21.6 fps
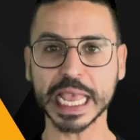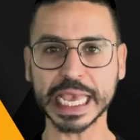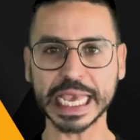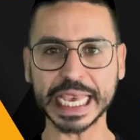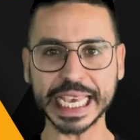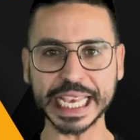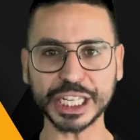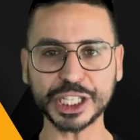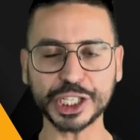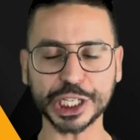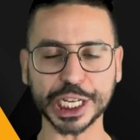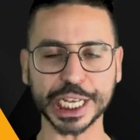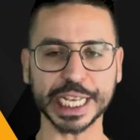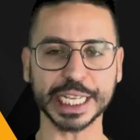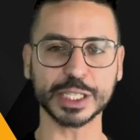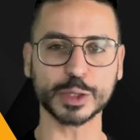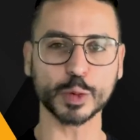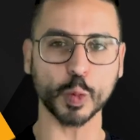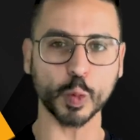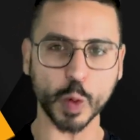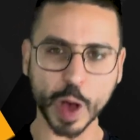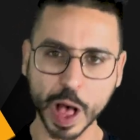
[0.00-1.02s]
Each
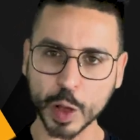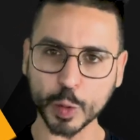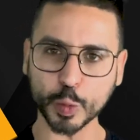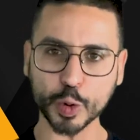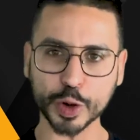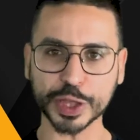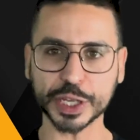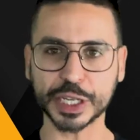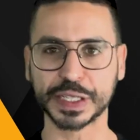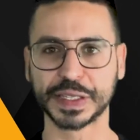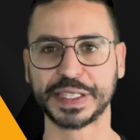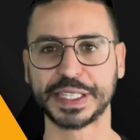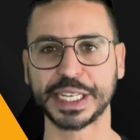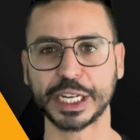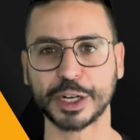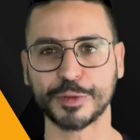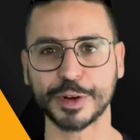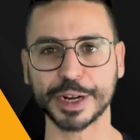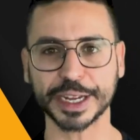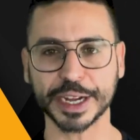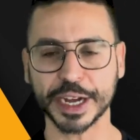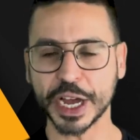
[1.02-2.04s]
is well worth
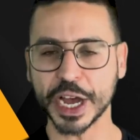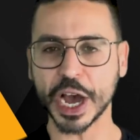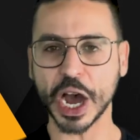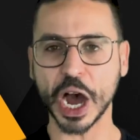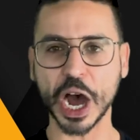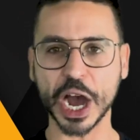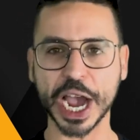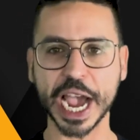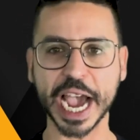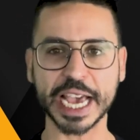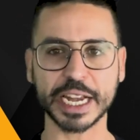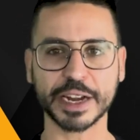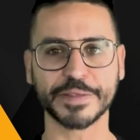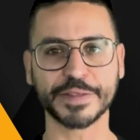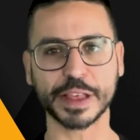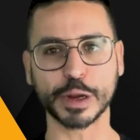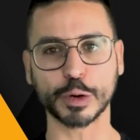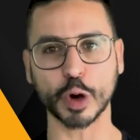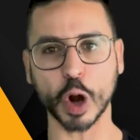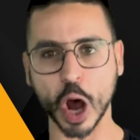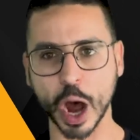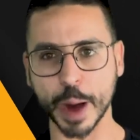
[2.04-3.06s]
considering ahead of
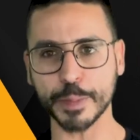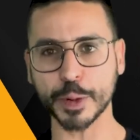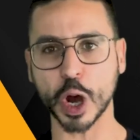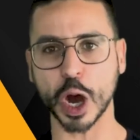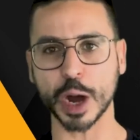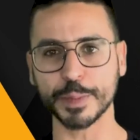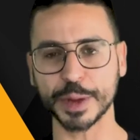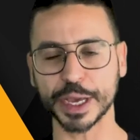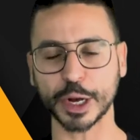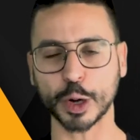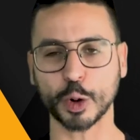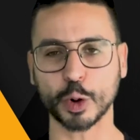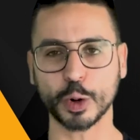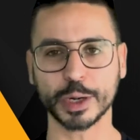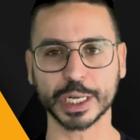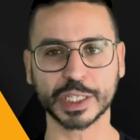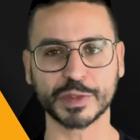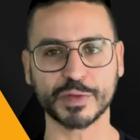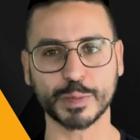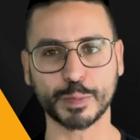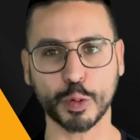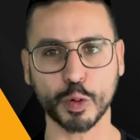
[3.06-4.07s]
their upcoming
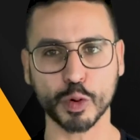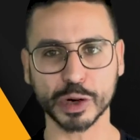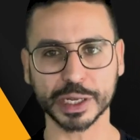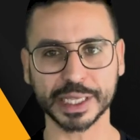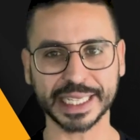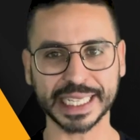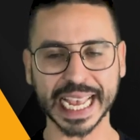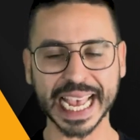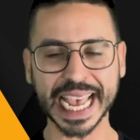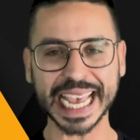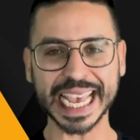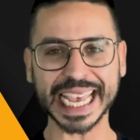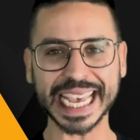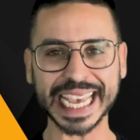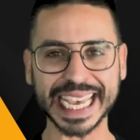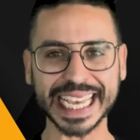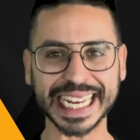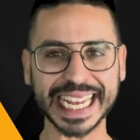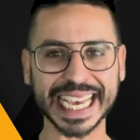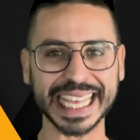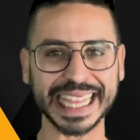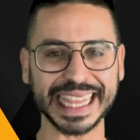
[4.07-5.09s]
earnings reports
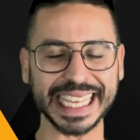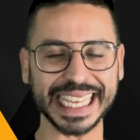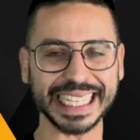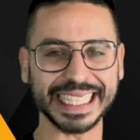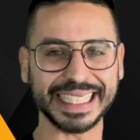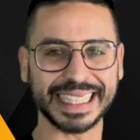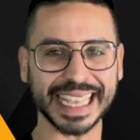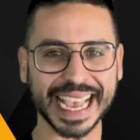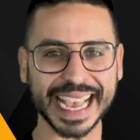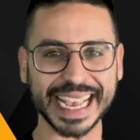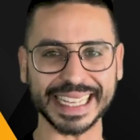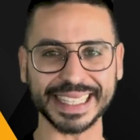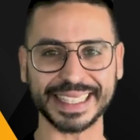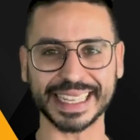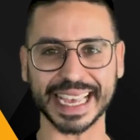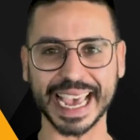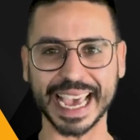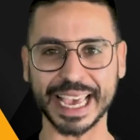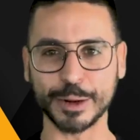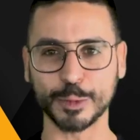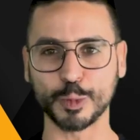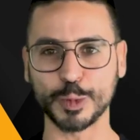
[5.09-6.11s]
in the days
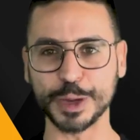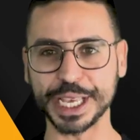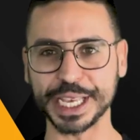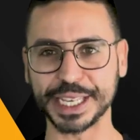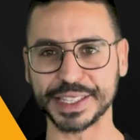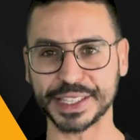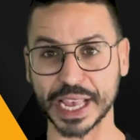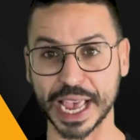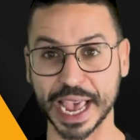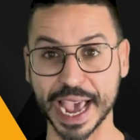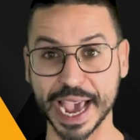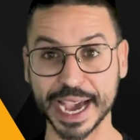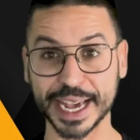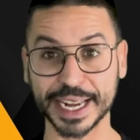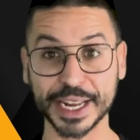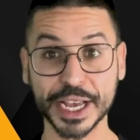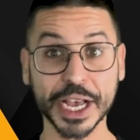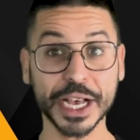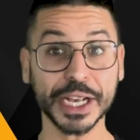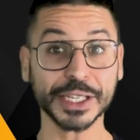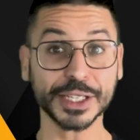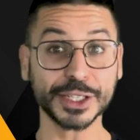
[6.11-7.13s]
and weeks
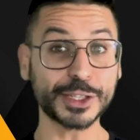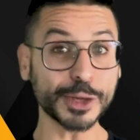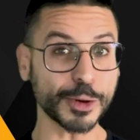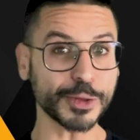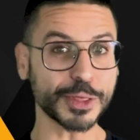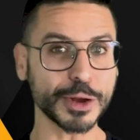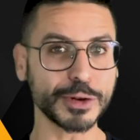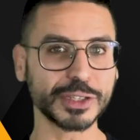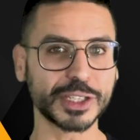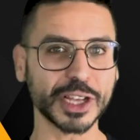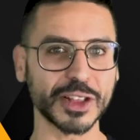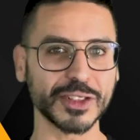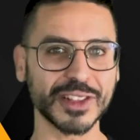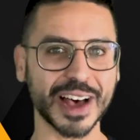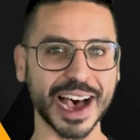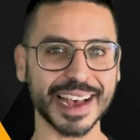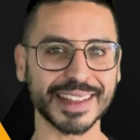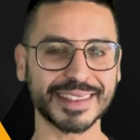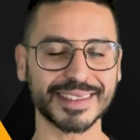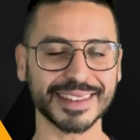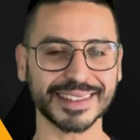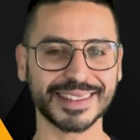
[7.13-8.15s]
ahead. So there's a
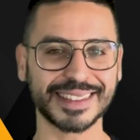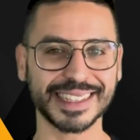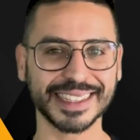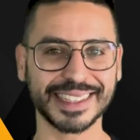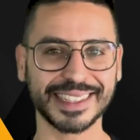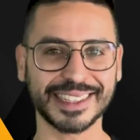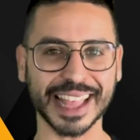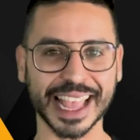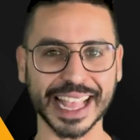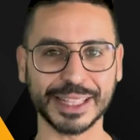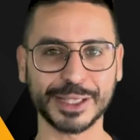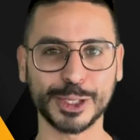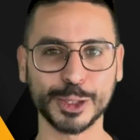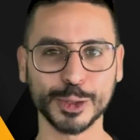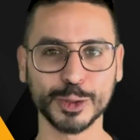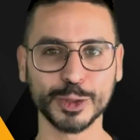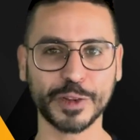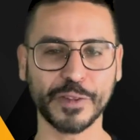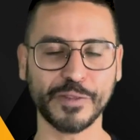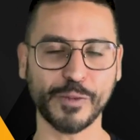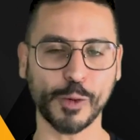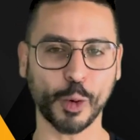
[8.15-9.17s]
lot to stay
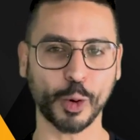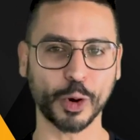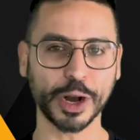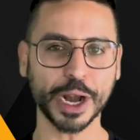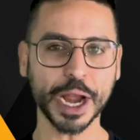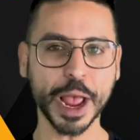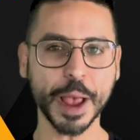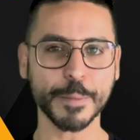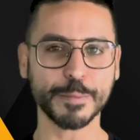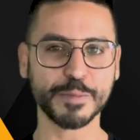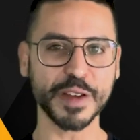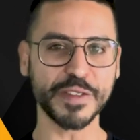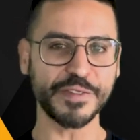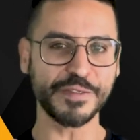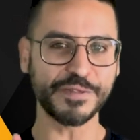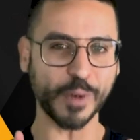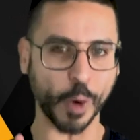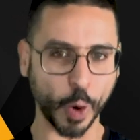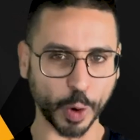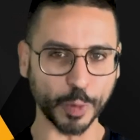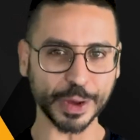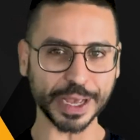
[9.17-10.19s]
tuned for.
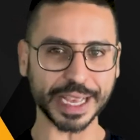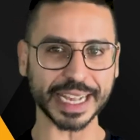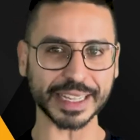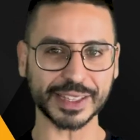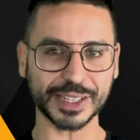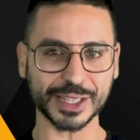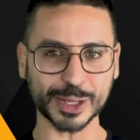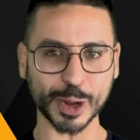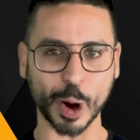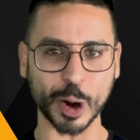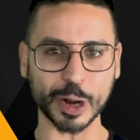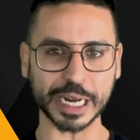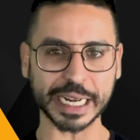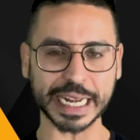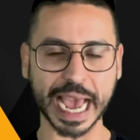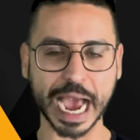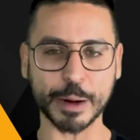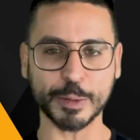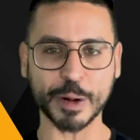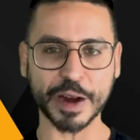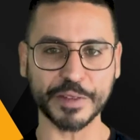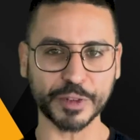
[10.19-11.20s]
Before we get started,
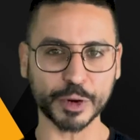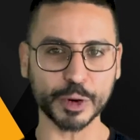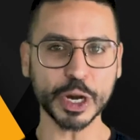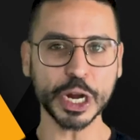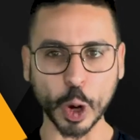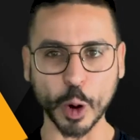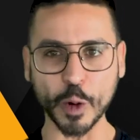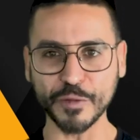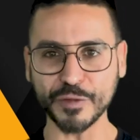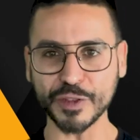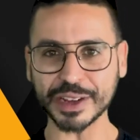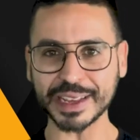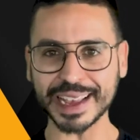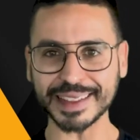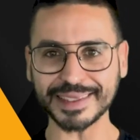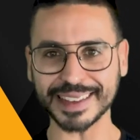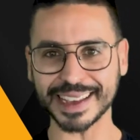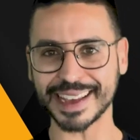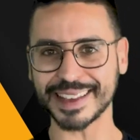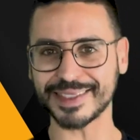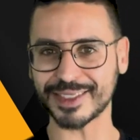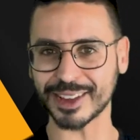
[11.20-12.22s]
however, don't forget
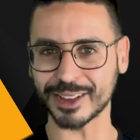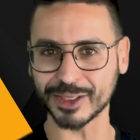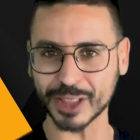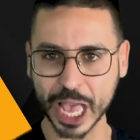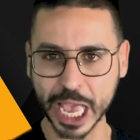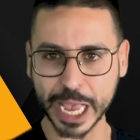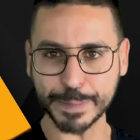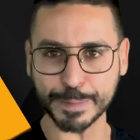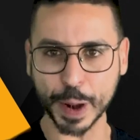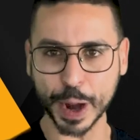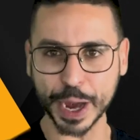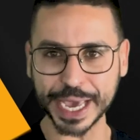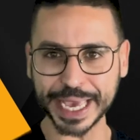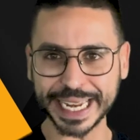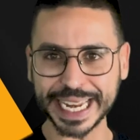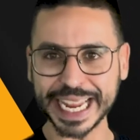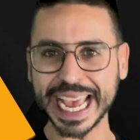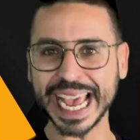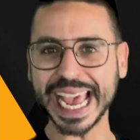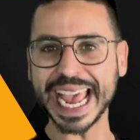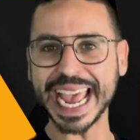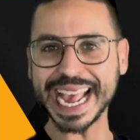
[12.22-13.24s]
to hit the like button
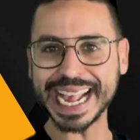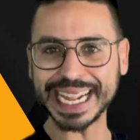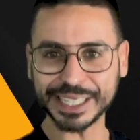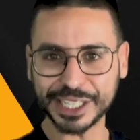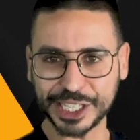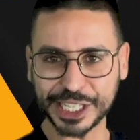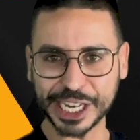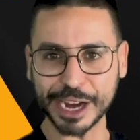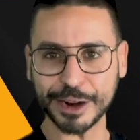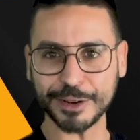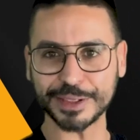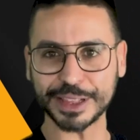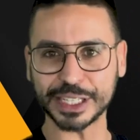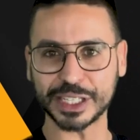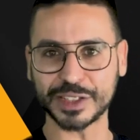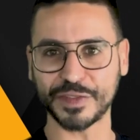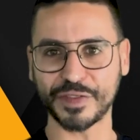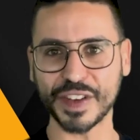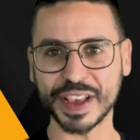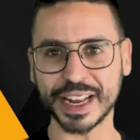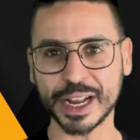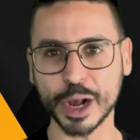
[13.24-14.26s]
and share this
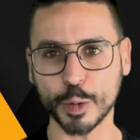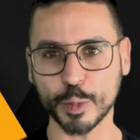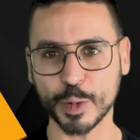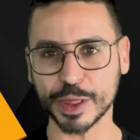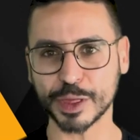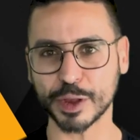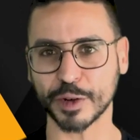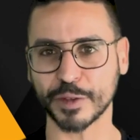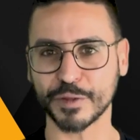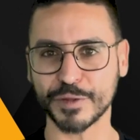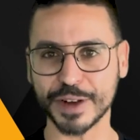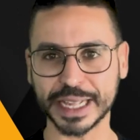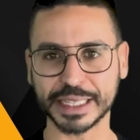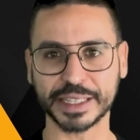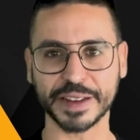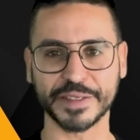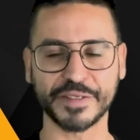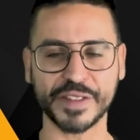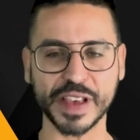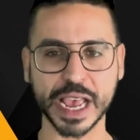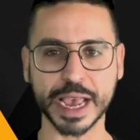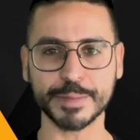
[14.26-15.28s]
video with your friends
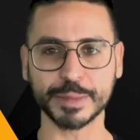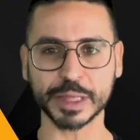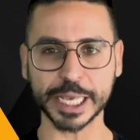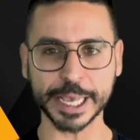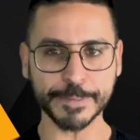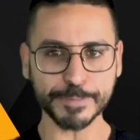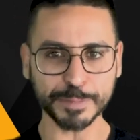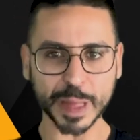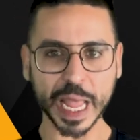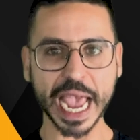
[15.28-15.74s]
and family.